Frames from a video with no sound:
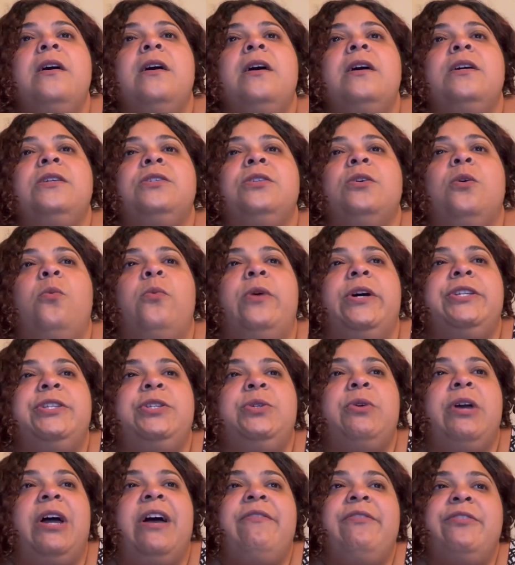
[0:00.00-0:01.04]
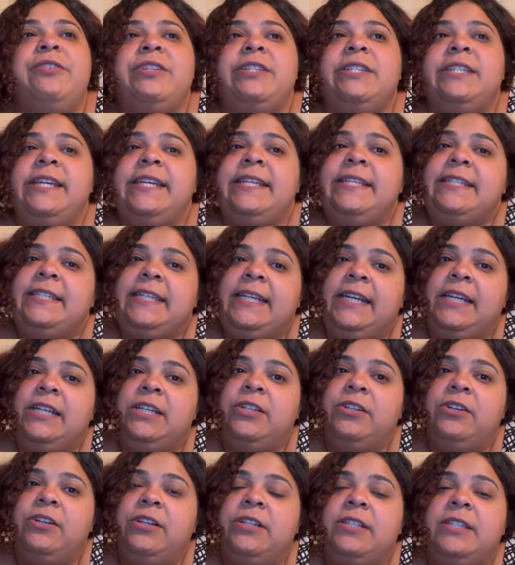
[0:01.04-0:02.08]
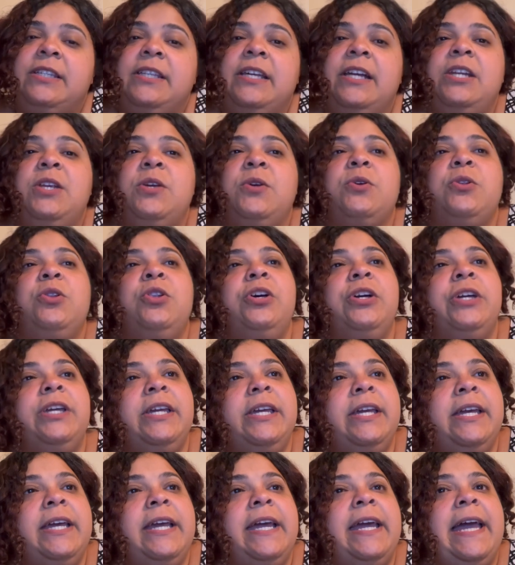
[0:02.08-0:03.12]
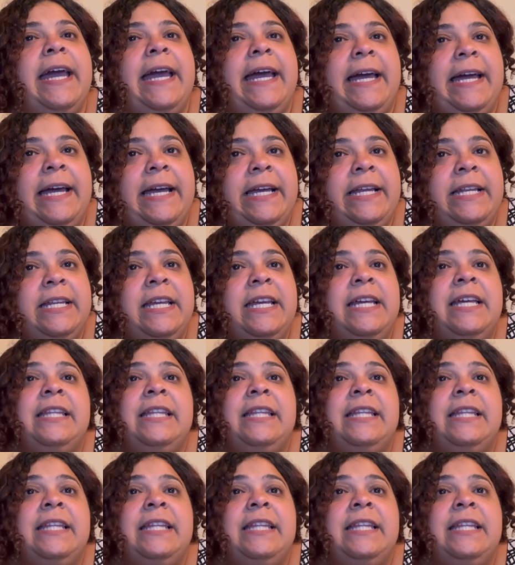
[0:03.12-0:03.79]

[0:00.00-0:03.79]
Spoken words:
So once you have your state standards, then you're looking at